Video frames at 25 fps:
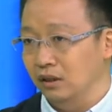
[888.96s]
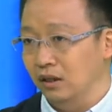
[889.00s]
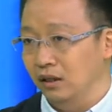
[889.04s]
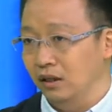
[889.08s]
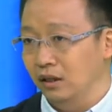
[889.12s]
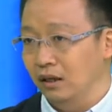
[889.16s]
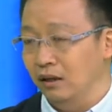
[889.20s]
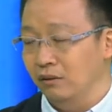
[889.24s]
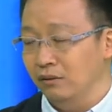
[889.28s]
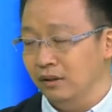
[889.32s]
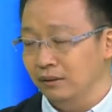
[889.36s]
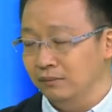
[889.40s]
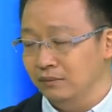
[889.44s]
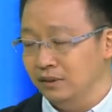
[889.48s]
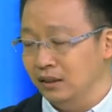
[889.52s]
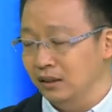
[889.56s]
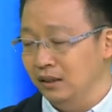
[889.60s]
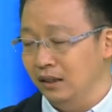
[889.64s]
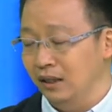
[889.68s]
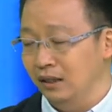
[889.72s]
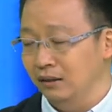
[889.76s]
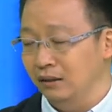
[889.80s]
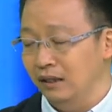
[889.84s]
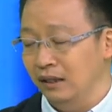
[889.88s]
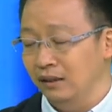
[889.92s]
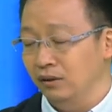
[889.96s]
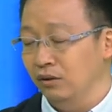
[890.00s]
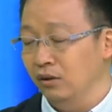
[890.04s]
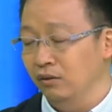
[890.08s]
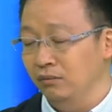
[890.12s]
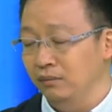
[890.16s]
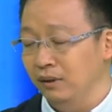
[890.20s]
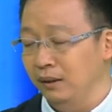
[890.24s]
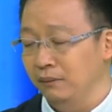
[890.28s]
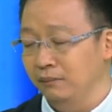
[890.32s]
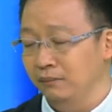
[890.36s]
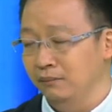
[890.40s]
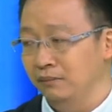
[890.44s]
Augustin and
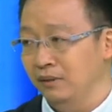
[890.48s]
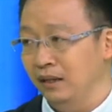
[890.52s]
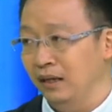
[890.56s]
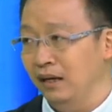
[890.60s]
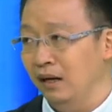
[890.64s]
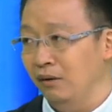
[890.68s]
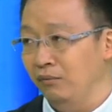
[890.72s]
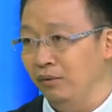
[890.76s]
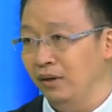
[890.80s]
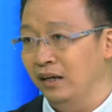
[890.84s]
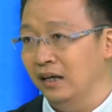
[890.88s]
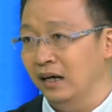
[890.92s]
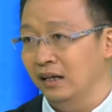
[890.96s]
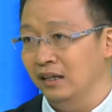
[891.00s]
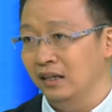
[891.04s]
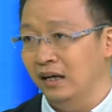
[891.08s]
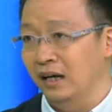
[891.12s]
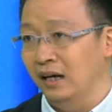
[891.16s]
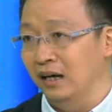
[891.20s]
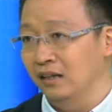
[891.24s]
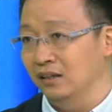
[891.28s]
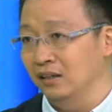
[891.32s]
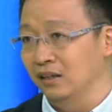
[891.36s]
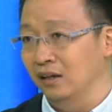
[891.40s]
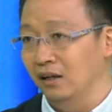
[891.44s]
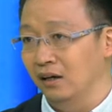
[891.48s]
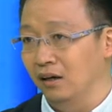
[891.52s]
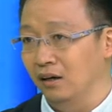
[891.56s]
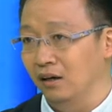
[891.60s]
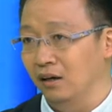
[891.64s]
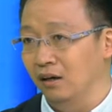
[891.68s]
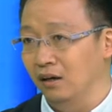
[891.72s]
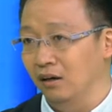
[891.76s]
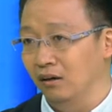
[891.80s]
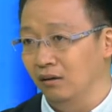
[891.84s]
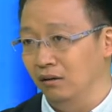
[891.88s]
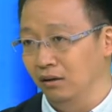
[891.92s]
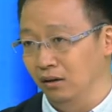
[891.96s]
Antonio, they are regarded as
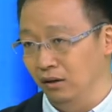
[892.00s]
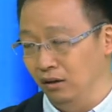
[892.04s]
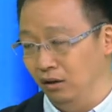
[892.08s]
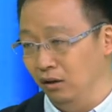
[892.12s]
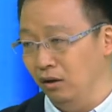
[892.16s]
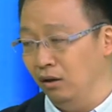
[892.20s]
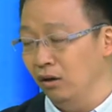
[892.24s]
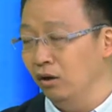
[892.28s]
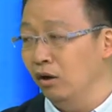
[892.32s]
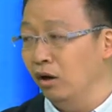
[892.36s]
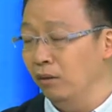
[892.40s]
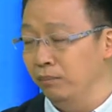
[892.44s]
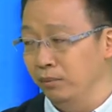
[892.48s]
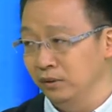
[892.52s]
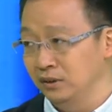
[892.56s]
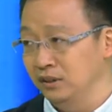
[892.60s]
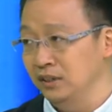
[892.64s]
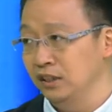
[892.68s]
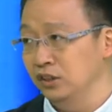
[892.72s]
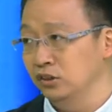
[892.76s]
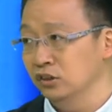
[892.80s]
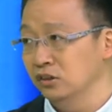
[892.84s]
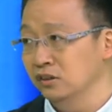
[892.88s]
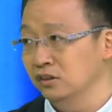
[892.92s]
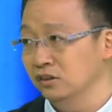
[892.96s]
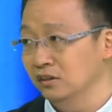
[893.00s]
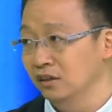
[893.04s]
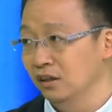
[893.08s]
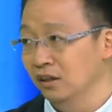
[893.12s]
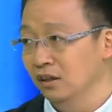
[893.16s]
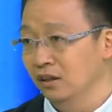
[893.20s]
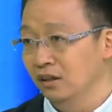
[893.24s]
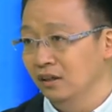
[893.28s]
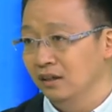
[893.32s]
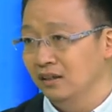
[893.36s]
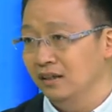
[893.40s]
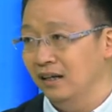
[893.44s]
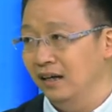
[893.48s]
loyal opposition.
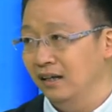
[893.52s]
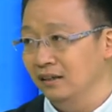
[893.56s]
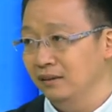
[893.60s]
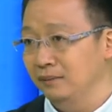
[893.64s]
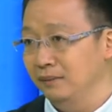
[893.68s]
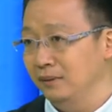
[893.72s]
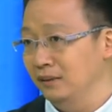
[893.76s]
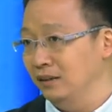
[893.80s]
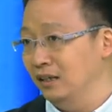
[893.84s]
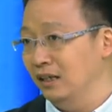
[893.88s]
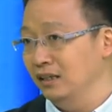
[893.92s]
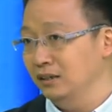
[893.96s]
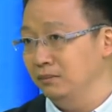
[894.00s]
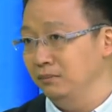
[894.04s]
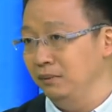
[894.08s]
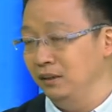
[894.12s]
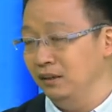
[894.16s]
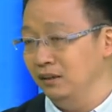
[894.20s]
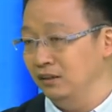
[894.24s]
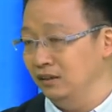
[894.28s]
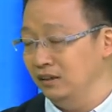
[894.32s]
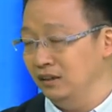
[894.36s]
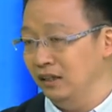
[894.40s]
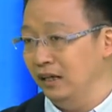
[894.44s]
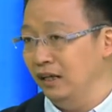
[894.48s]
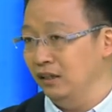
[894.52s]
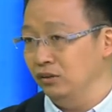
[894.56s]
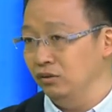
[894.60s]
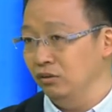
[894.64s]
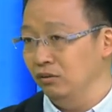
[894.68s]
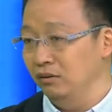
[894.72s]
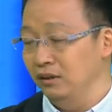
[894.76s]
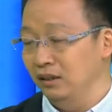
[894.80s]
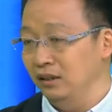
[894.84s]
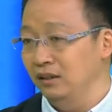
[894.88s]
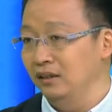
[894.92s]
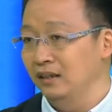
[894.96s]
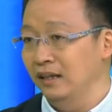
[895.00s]
That means
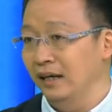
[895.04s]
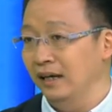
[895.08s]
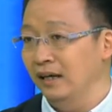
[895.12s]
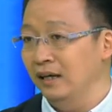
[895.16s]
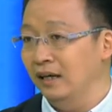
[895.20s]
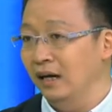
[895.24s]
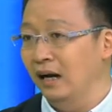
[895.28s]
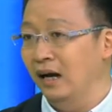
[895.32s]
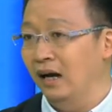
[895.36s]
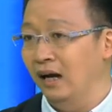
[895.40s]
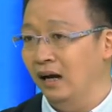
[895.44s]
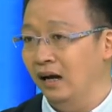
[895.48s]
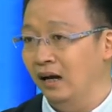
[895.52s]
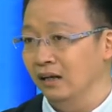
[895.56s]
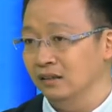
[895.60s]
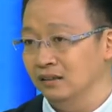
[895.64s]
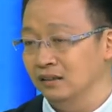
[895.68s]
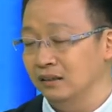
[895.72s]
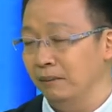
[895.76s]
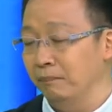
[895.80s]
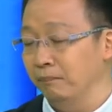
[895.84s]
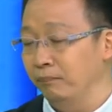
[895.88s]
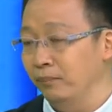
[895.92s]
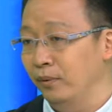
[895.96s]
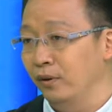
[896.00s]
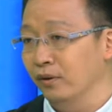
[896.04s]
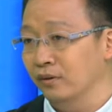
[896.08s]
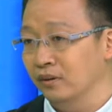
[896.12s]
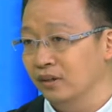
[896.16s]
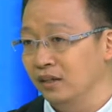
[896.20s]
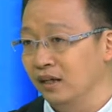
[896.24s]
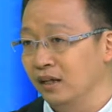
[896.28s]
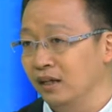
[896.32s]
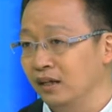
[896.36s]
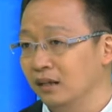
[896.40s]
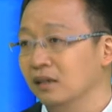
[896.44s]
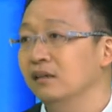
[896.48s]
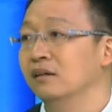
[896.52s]
actually they are
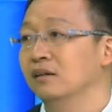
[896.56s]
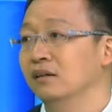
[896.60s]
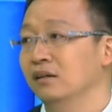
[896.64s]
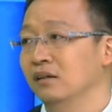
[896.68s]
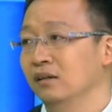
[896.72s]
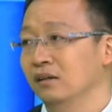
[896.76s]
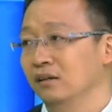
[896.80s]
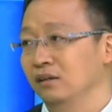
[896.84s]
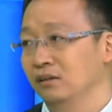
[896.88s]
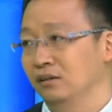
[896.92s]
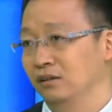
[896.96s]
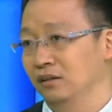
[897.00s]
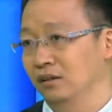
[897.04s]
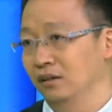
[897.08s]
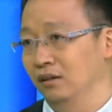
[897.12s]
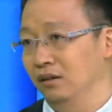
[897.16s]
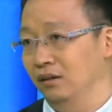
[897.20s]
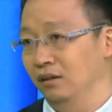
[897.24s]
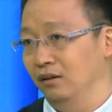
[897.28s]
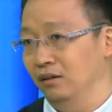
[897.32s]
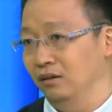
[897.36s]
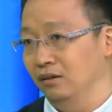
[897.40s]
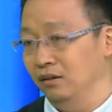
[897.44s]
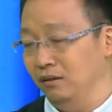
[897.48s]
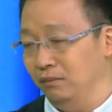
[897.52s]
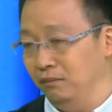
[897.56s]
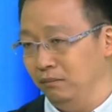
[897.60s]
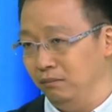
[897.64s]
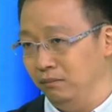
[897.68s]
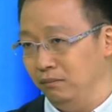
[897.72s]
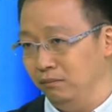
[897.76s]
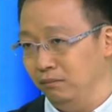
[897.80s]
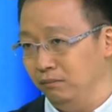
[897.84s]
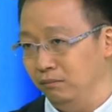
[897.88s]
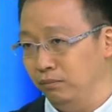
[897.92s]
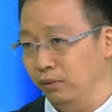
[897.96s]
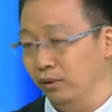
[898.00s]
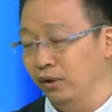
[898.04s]
supporting the
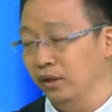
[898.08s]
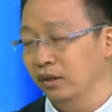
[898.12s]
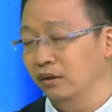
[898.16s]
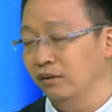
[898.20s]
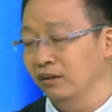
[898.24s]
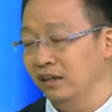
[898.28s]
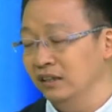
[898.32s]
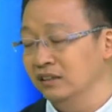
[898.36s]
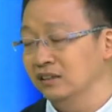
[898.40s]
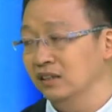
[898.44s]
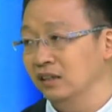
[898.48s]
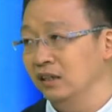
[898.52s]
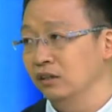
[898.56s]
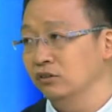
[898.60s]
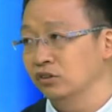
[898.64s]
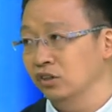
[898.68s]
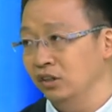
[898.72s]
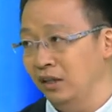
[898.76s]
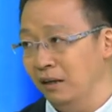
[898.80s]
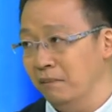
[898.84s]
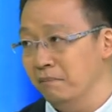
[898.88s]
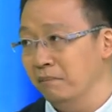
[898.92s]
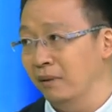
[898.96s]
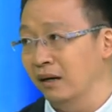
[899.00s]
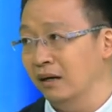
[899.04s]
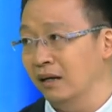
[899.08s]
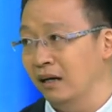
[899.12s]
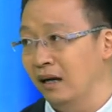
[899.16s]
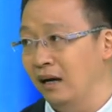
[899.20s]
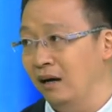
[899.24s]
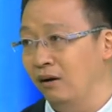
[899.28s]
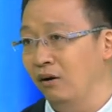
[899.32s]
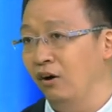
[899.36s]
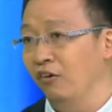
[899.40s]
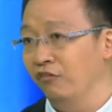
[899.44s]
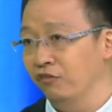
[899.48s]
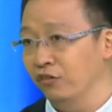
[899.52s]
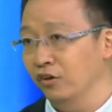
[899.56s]
political institution in
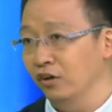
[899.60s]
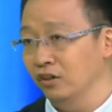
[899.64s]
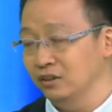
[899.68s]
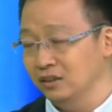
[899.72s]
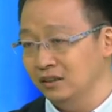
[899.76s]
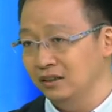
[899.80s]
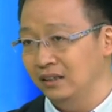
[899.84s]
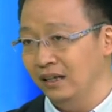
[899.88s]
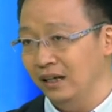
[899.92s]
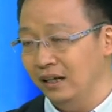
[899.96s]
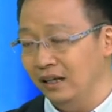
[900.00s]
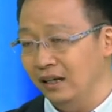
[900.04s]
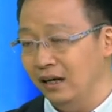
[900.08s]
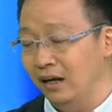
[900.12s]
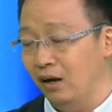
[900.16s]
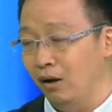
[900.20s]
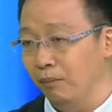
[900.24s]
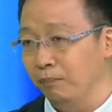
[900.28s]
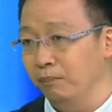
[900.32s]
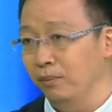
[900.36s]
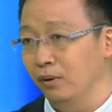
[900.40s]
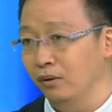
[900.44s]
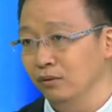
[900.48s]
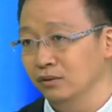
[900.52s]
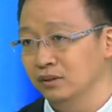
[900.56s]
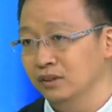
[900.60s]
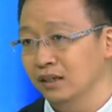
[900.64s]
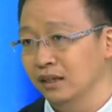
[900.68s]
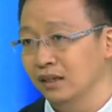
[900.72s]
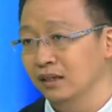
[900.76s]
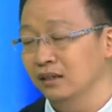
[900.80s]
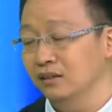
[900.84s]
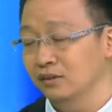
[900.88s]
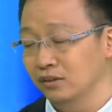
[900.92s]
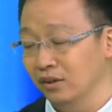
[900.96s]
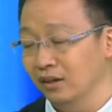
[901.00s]
Macau. Of course, they are opposing